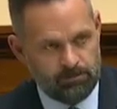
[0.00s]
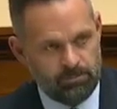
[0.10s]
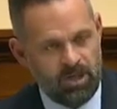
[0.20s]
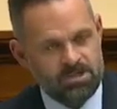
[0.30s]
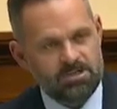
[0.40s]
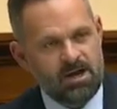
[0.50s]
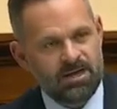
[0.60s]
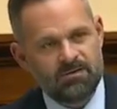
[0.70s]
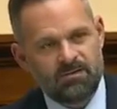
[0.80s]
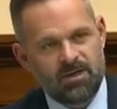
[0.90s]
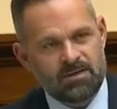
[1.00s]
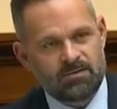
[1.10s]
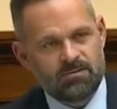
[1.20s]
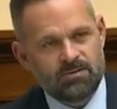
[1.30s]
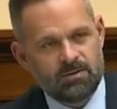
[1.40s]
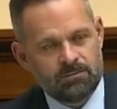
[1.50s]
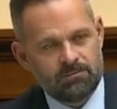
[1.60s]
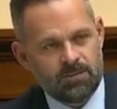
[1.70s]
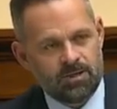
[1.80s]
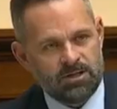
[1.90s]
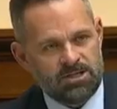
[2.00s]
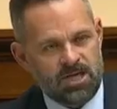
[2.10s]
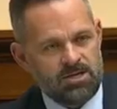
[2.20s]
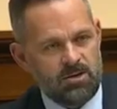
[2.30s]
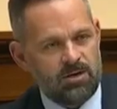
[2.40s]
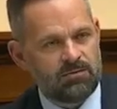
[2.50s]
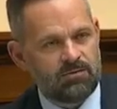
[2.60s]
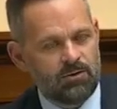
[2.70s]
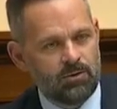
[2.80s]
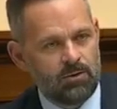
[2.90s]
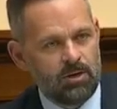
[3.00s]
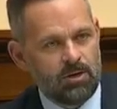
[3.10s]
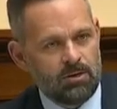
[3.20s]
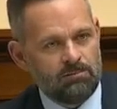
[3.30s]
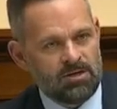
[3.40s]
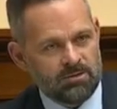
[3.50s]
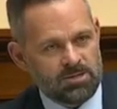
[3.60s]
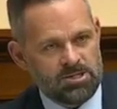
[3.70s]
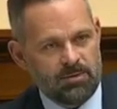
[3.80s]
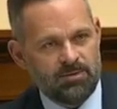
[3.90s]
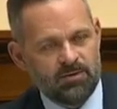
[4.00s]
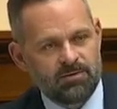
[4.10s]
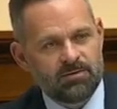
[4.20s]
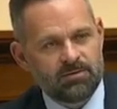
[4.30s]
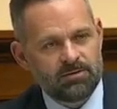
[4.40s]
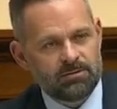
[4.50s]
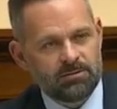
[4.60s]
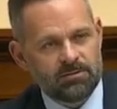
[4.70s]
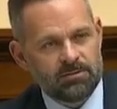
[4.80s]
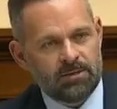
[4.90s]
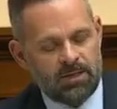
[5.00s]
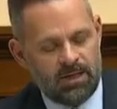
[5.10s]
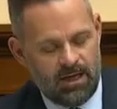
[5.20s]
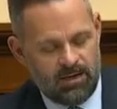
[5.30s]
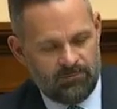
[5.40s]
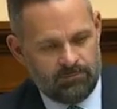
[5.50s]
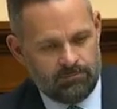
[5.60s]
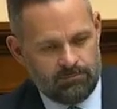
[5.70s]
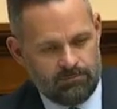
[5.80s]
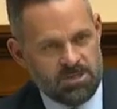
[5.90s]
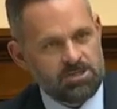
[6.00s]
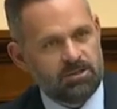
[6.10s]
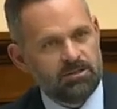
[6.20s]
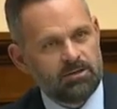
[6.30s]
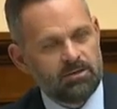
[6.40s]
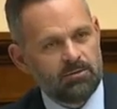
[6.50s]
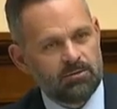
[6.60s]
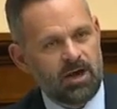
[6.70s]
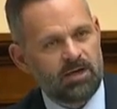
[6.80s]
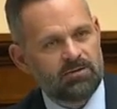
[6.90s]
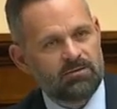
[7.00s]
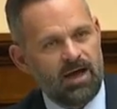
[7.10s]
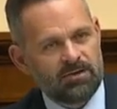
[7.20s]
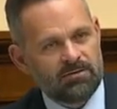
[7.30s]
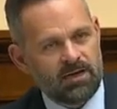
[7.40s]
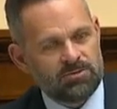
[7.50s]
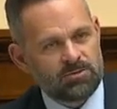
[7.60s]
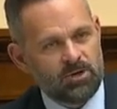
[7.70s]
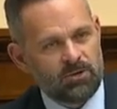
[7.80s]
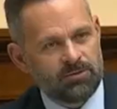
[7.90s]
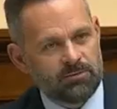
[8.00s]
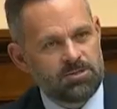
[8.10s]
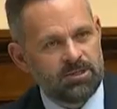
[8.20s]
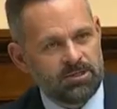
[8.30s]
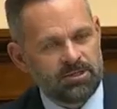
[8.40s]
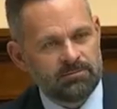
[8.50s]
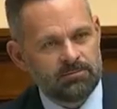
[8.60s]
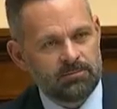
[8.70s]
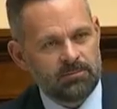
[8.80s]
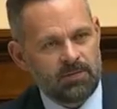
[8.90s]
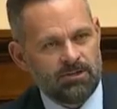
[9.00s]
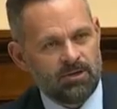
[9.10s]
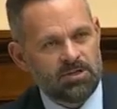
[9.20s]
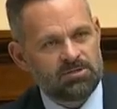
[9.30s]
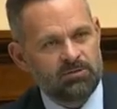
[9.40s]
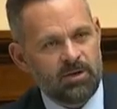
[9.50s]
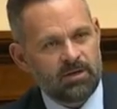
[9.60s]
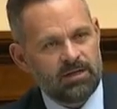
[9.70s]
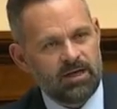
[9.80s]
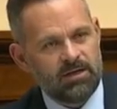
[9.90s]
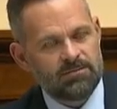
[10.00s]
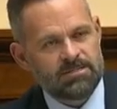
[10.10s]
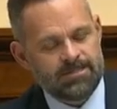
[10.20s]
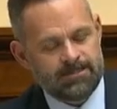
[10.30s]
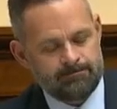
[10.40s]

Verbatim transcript: plus the United States continuing to be the recipient of missile and rocket attacks that's resulted recently in the loss of American lives.